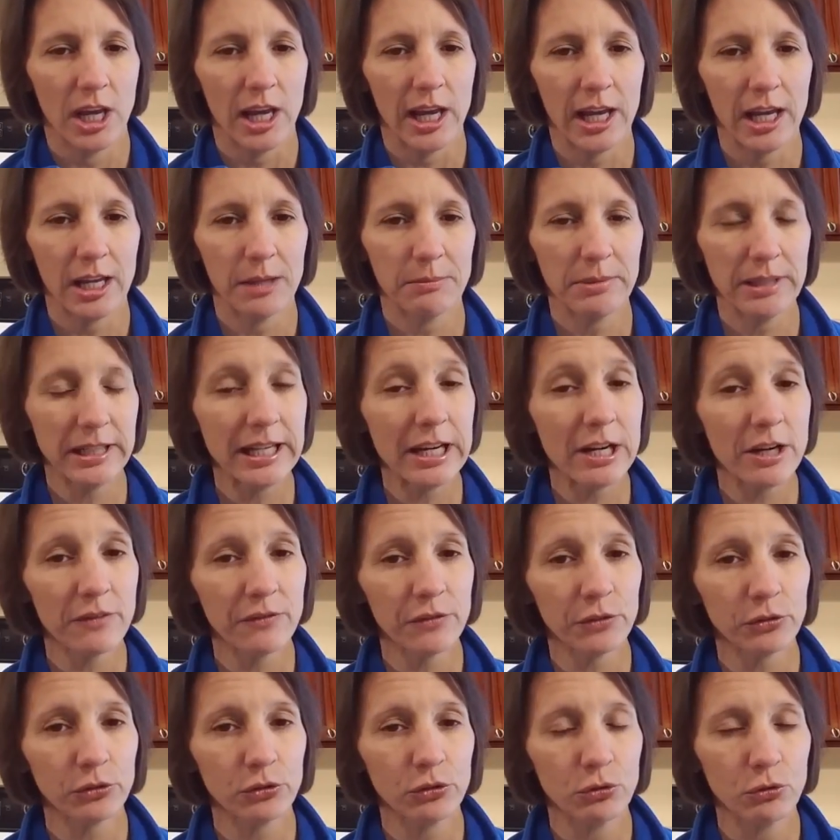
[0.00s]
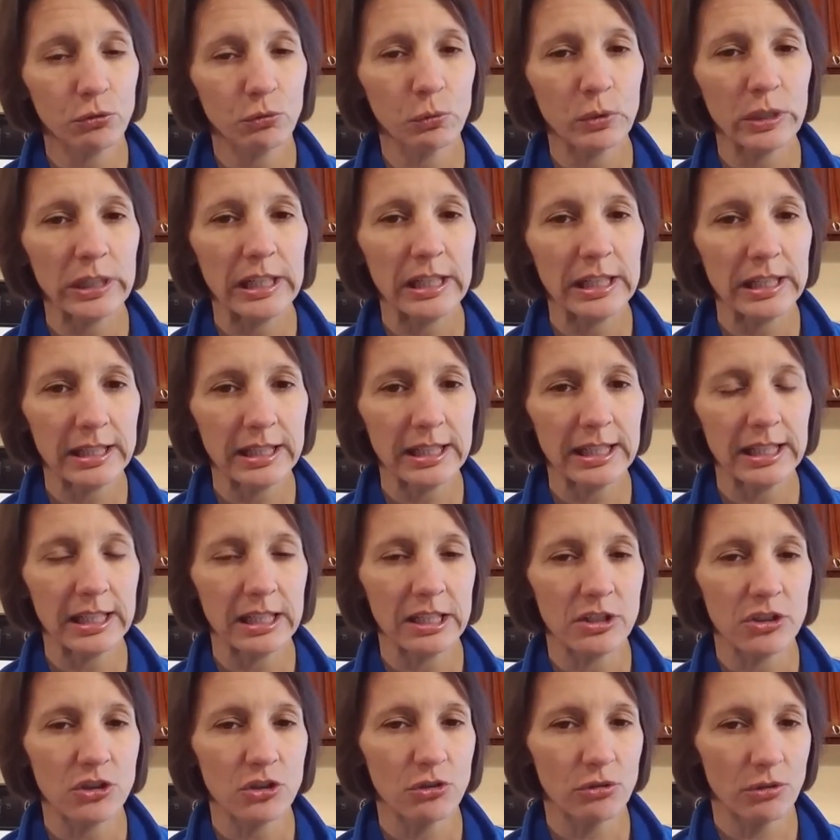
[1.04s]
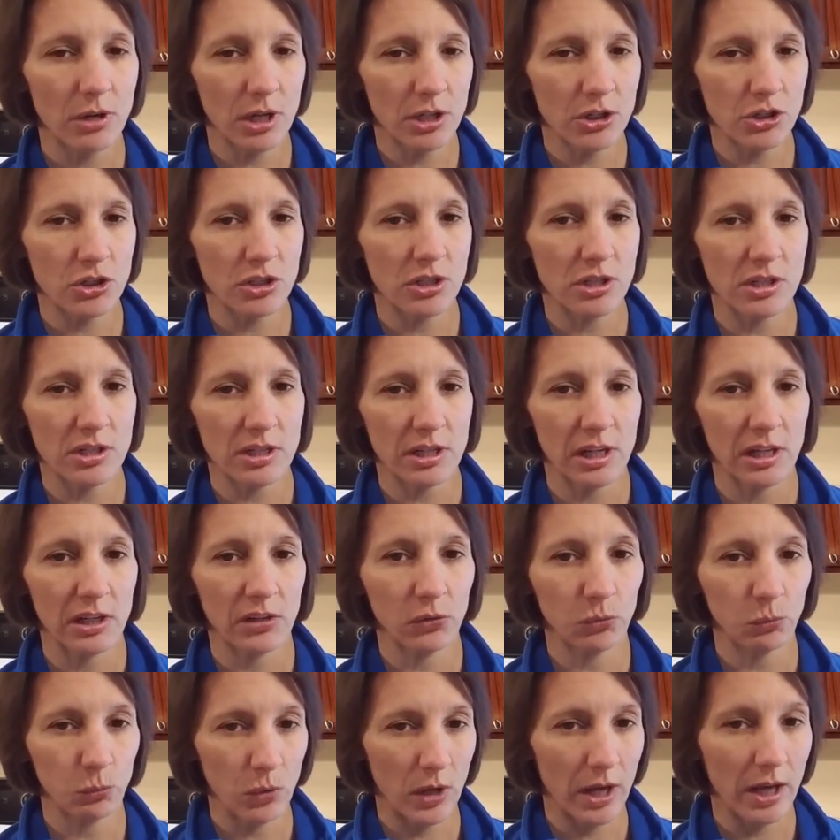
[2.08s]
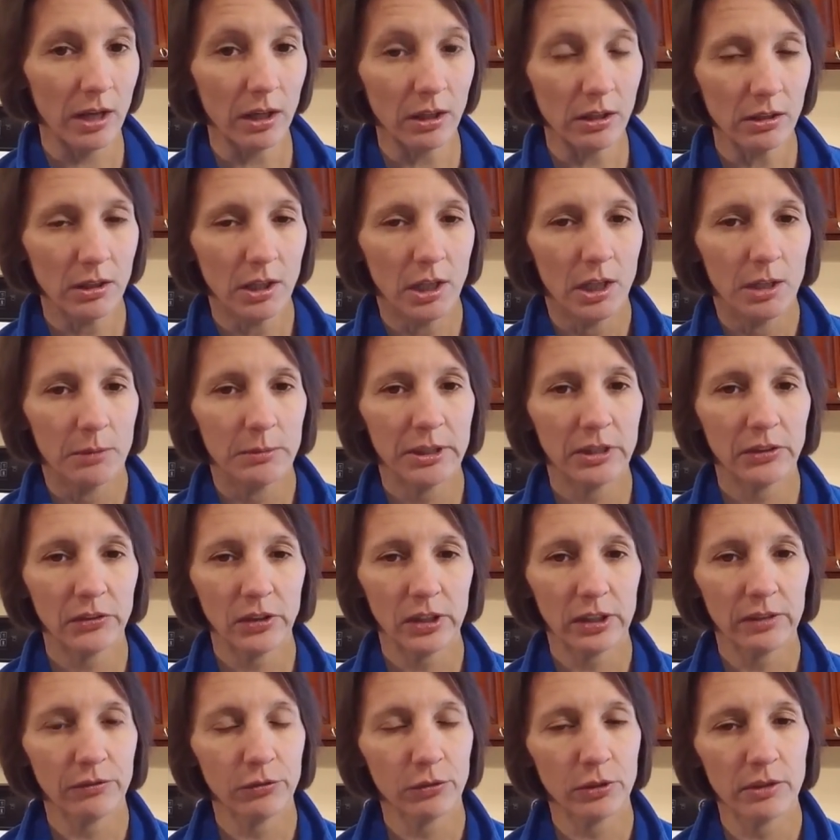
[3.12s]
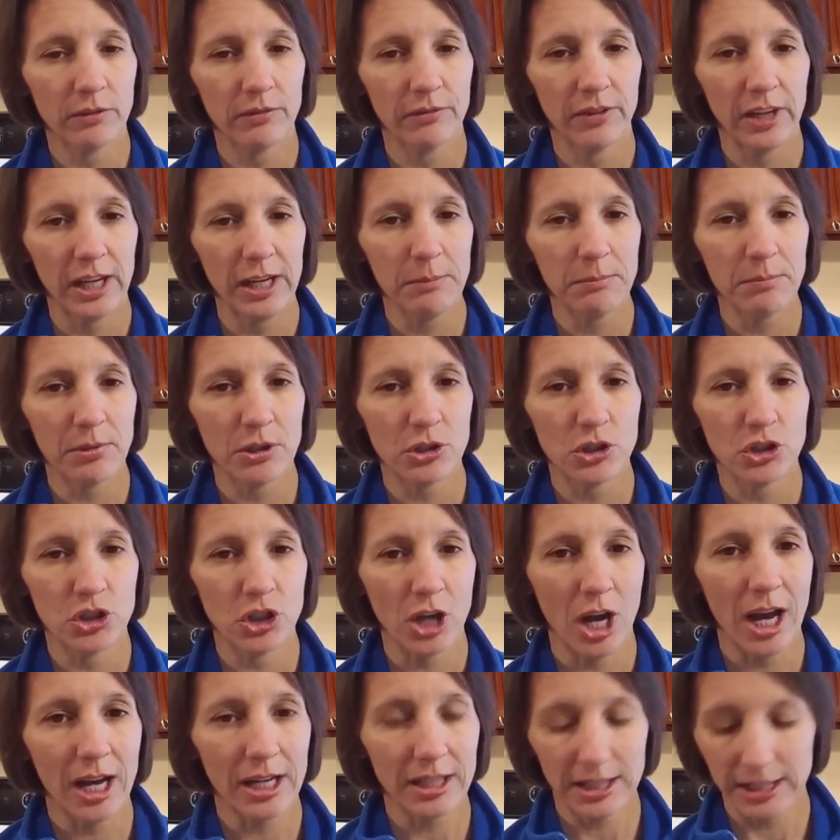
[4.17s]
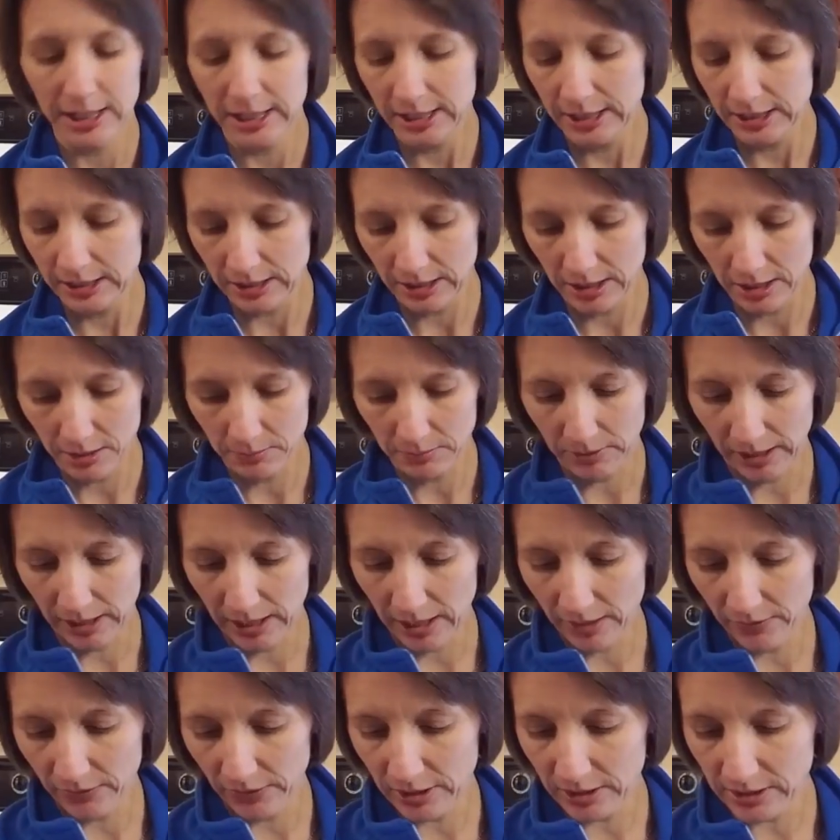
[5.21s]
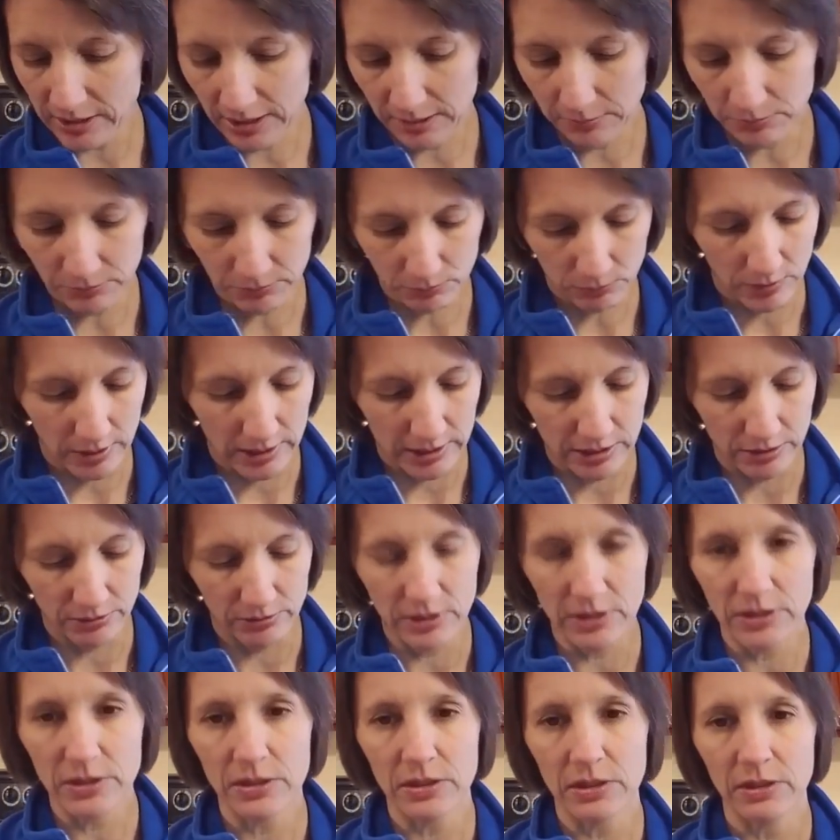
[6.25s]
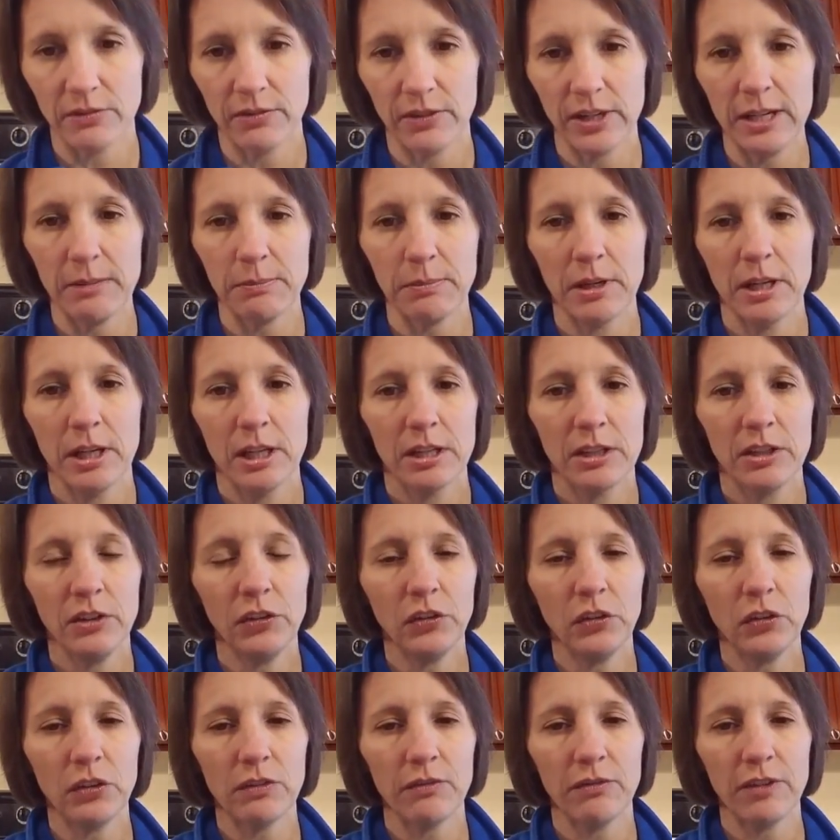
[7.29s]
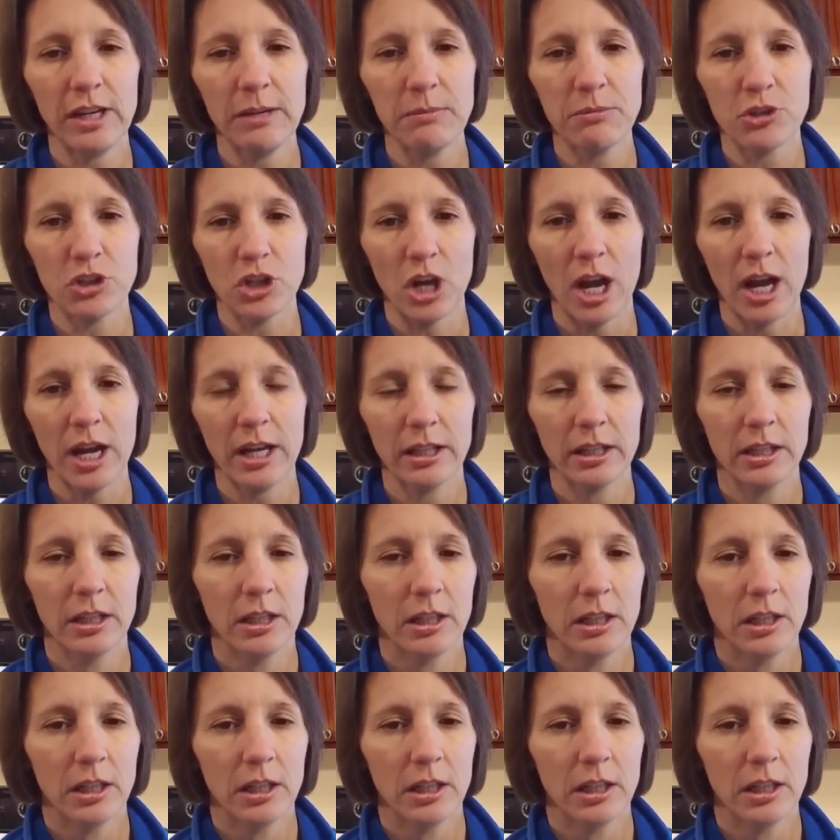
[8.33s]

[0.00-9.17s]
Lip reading: And be careful to read the instructions as well, because like for the vape shot kit, I have an example right here. This is the vape shot.